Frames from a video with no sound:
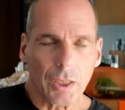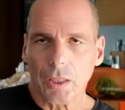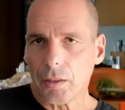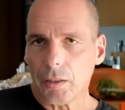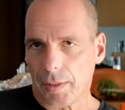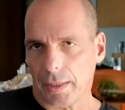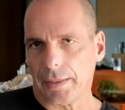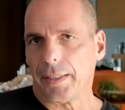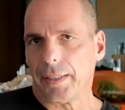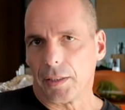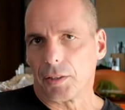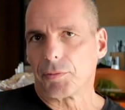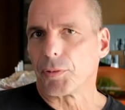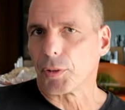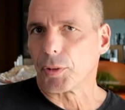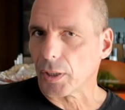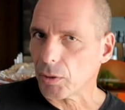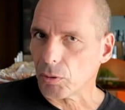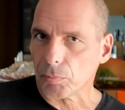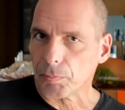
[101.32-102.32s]
they did it
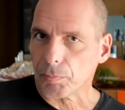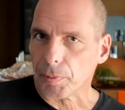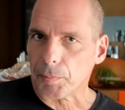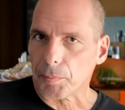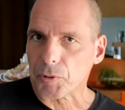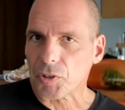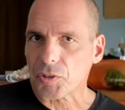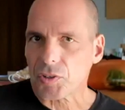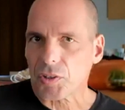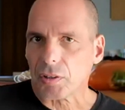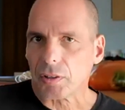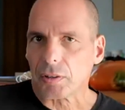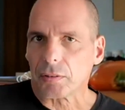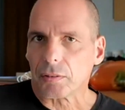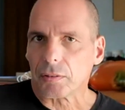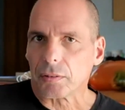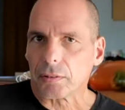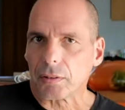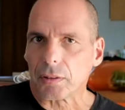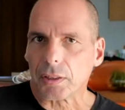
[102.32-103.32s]
for their own purposes
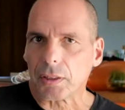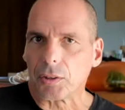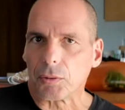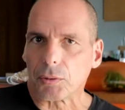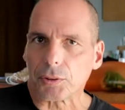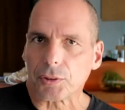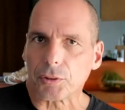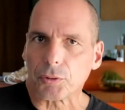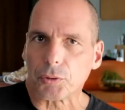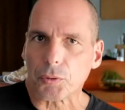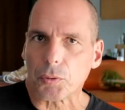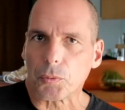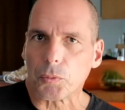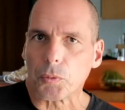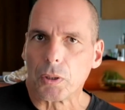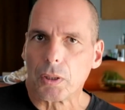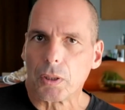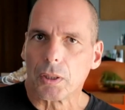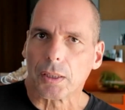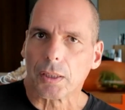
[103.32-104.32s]
and in order
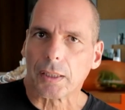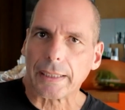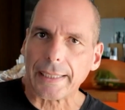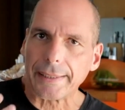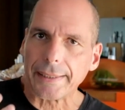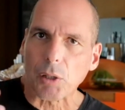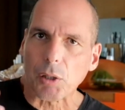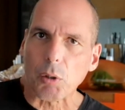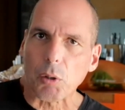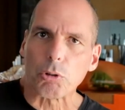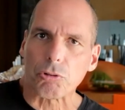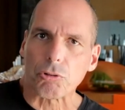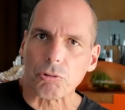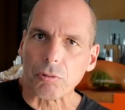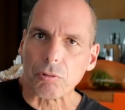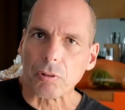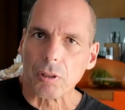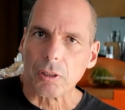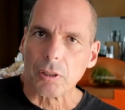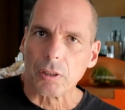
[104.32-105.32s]
to create a
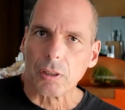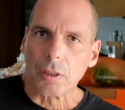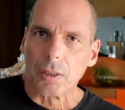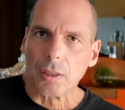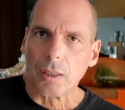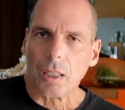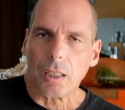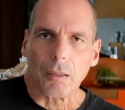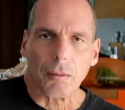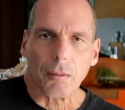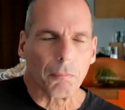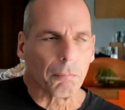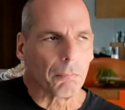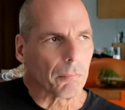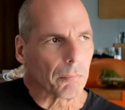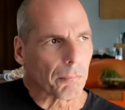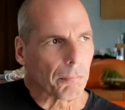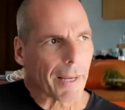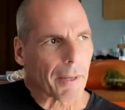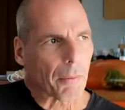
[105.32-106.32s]
cushion
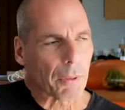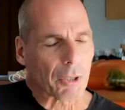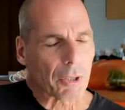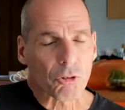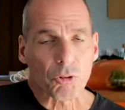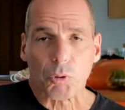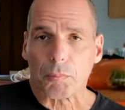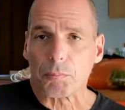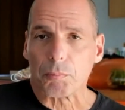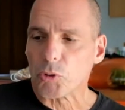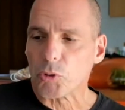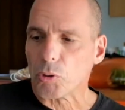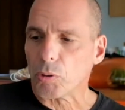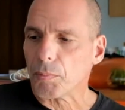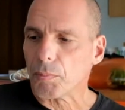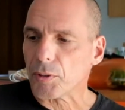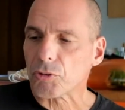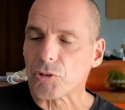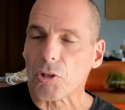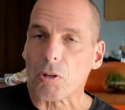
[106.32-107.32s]
by which to absorb
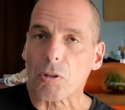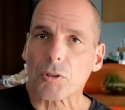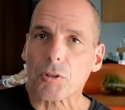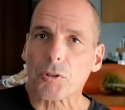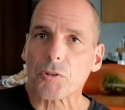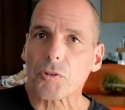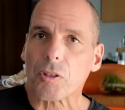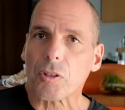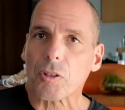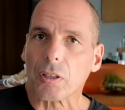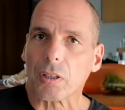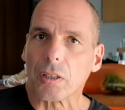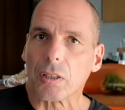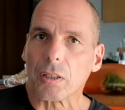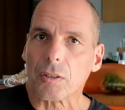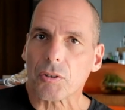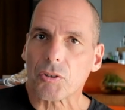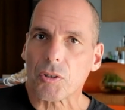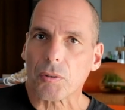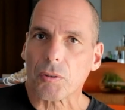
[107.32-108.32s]
the shocks
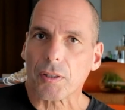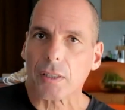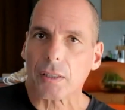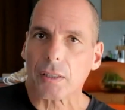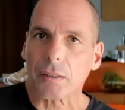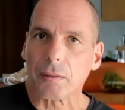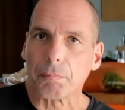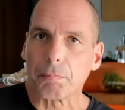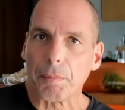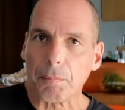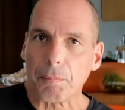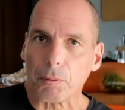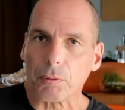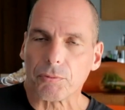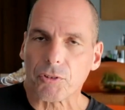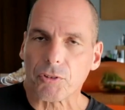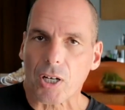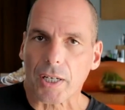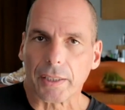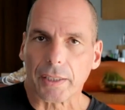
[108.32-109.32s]
so that the people
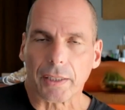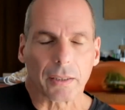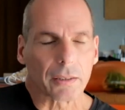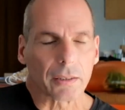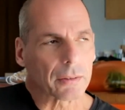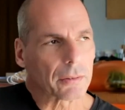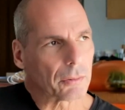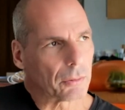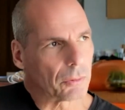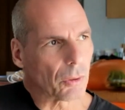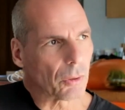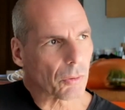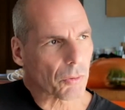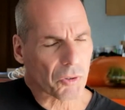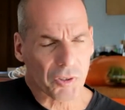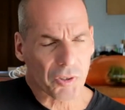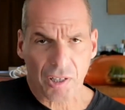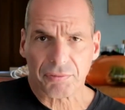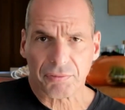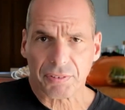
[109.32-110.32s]
of China do not
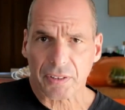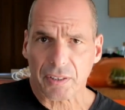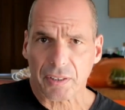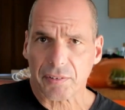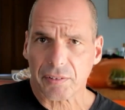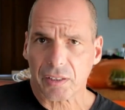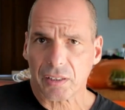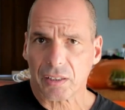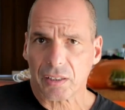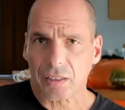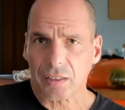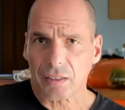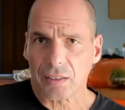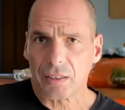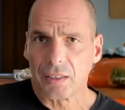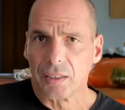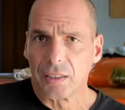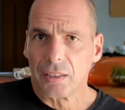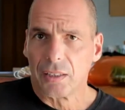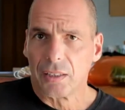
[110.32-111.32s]
suffer the